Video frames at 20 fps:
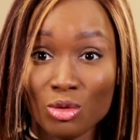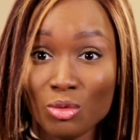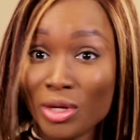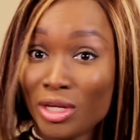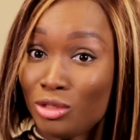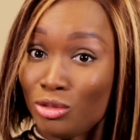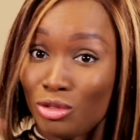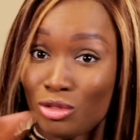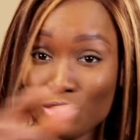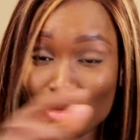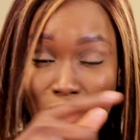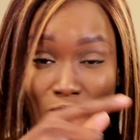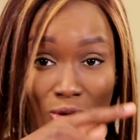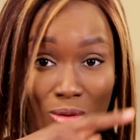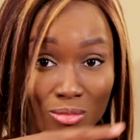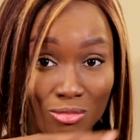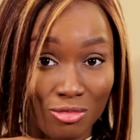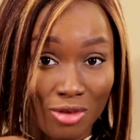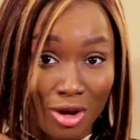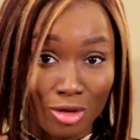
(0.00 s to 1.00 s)
know when you're going to
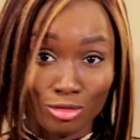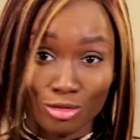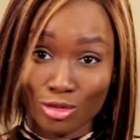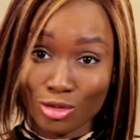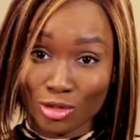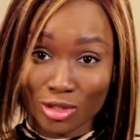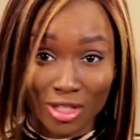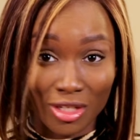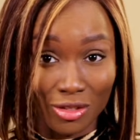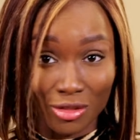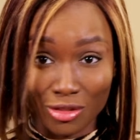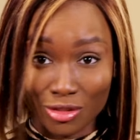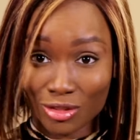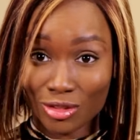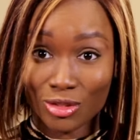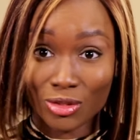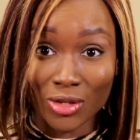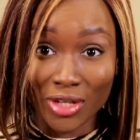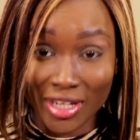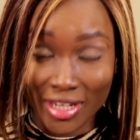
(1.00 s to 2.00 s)
come around knocking on your
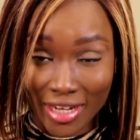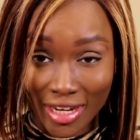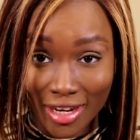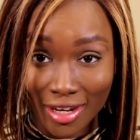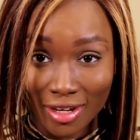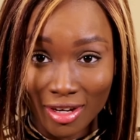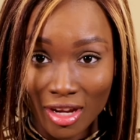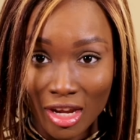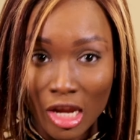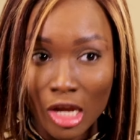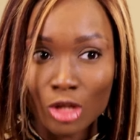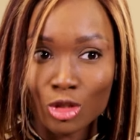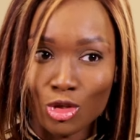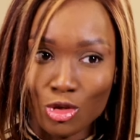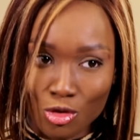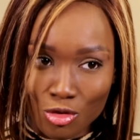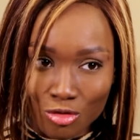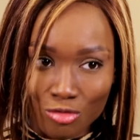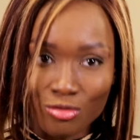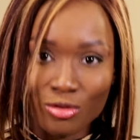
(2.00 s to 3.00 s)
door again. So
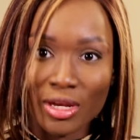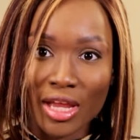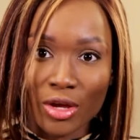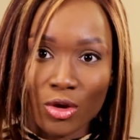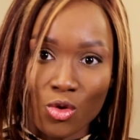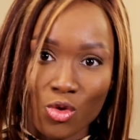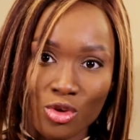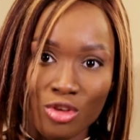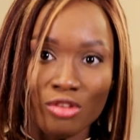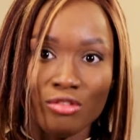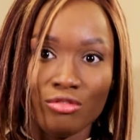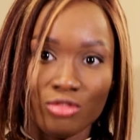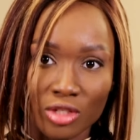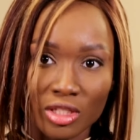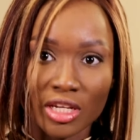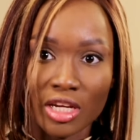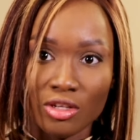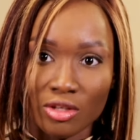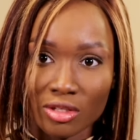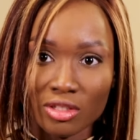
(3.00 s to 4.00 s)
you feel like, oh, you've treated